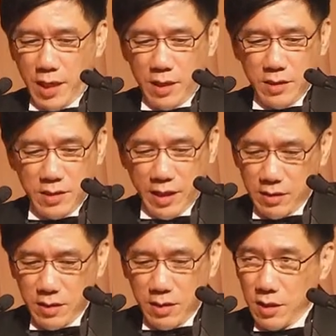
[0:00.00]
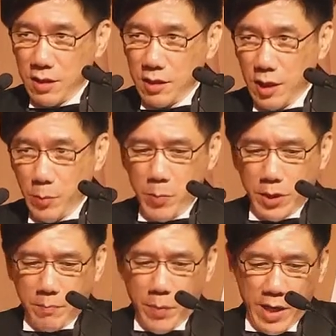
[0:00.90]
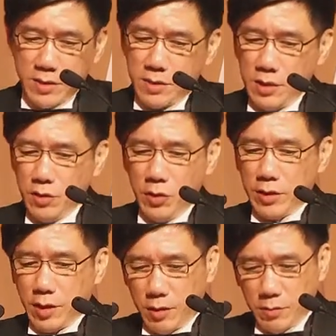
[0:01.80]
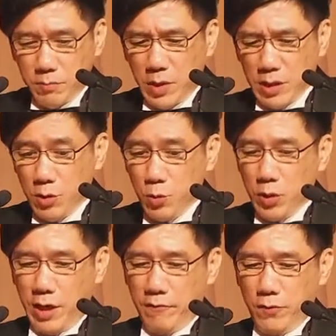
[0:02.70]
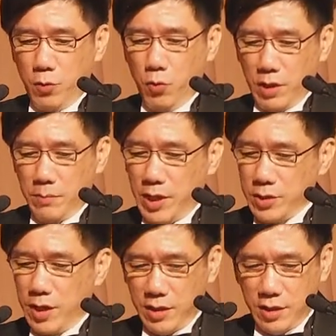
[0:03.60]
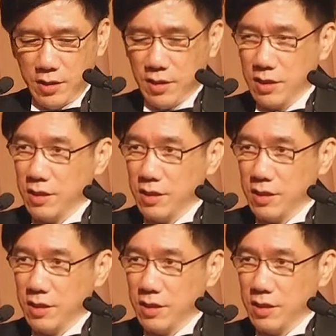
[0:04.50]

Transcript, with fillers: Tan is that he may be the best CEO in town, but he will have to work much harder